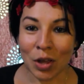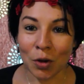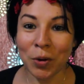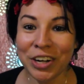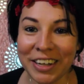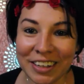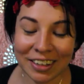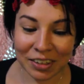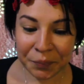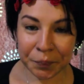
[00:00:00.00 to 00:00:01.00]
Good morning.
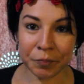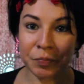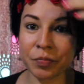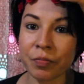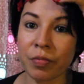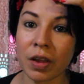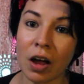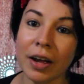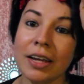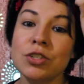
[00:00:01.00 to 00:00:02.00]

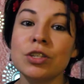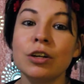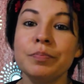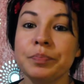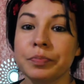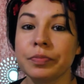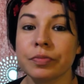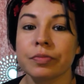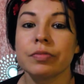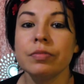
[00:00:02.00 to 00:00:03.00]
Okay, so
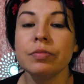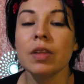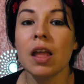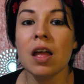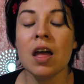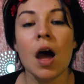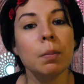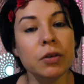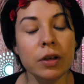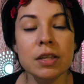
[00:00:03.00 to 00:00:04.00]

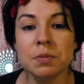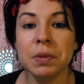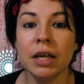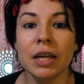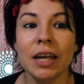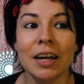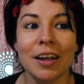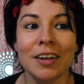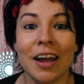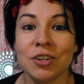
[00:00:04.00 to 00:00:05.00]
I've been doing some thinking and
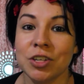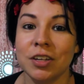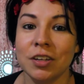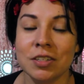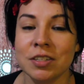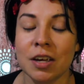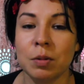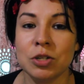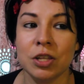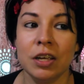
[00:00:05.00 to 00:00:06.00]
I actually didn't take
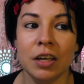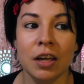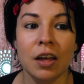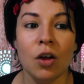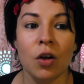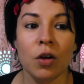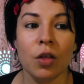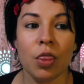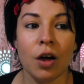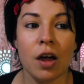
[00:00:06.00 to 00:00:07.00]
much thinking or
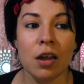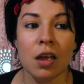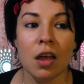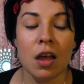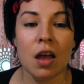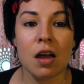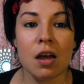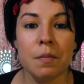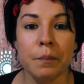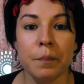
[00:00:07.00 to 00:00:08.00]
thought.
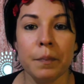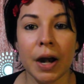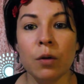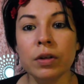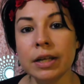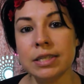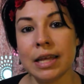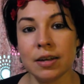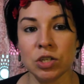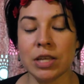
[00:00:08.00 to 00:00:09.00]
Um, but I realized
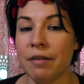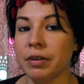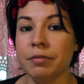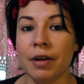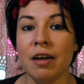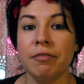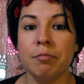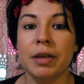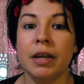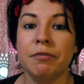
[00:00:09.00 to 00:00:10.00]
that just having a five
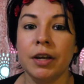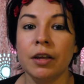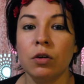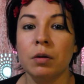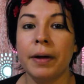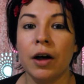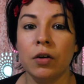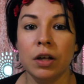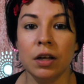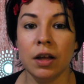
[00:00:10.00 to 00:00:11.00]
minute video
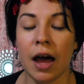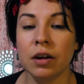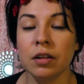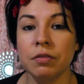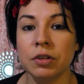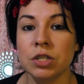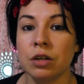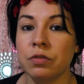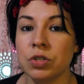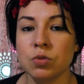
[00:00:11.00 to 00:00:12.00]
about how to love
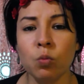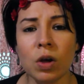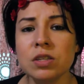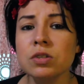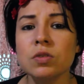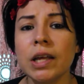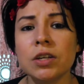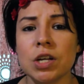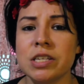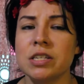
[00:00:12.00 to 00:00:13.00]
yourself just wasn't doing
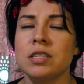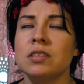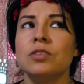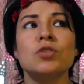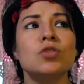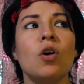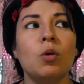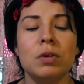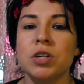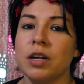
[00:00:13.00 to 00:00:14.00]
it justice and there's so
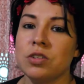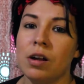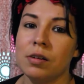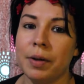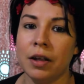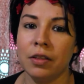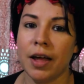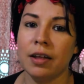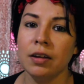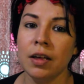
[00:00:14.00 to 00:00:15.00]
much I could talk about in
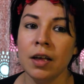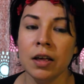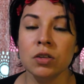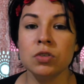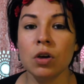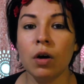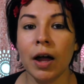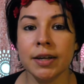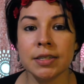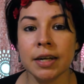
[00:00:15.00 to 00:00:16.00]
that. So
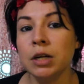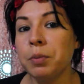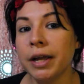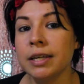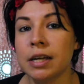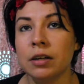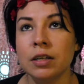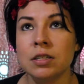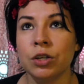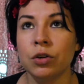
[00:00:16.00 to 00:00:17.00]
I decided to break it down
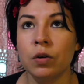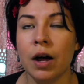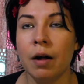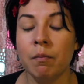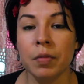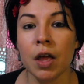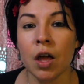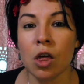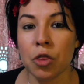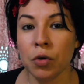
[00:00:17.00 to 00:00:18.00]
into um,
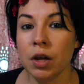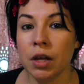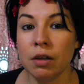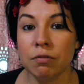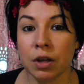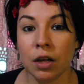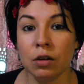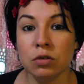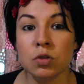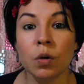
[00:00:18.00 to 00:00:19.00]
three
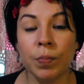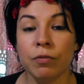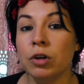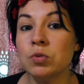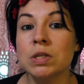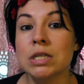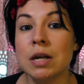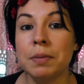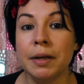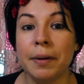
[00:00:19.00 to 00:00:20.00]
videos. The first one's going
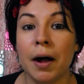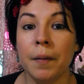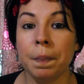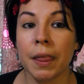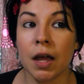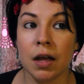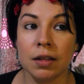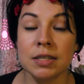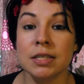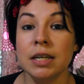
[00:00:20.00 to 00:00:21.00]
to be about uh,
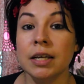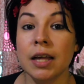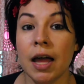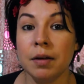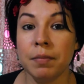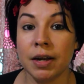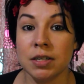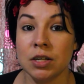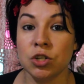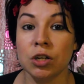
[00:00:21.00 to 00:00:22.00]
listening and
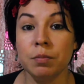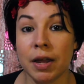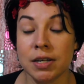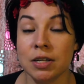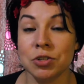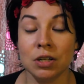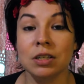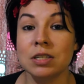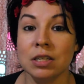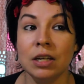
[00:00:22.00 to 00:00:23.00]
meditation or meditation and
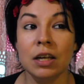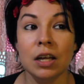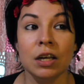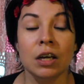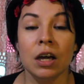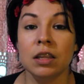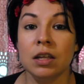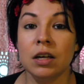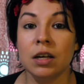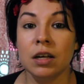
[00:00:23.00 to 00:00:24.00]
listening.
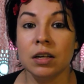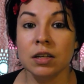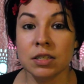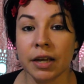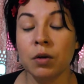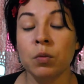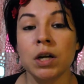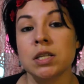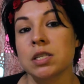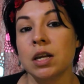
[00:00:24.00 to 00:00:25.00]
The second
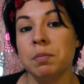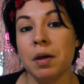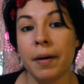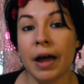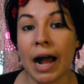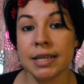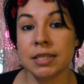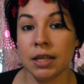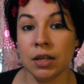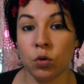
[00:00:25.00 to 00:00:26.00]
one is going to be about
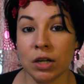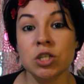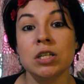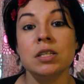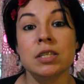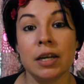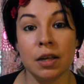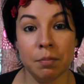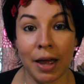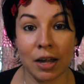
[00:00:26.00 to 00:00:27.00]
asking questions and
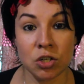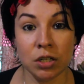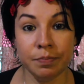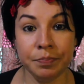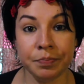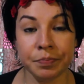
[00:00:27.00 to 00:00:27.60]
compassion.